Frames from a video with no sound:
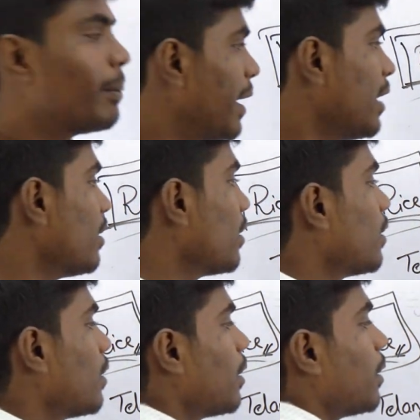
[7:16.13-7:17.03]
but
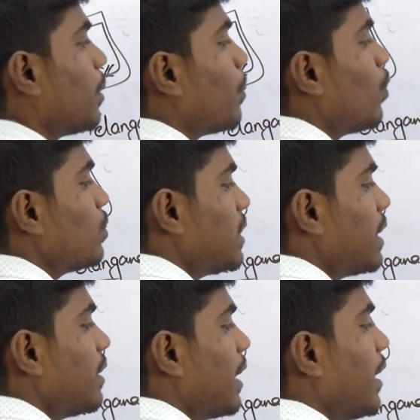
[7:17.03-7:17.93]

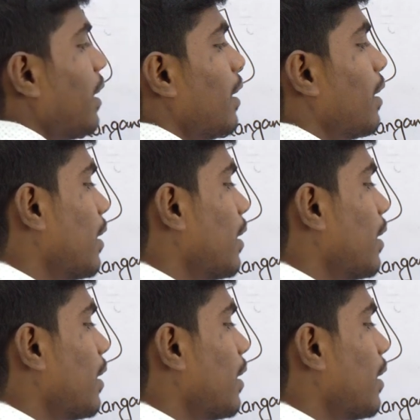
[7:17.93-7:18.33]
mostly they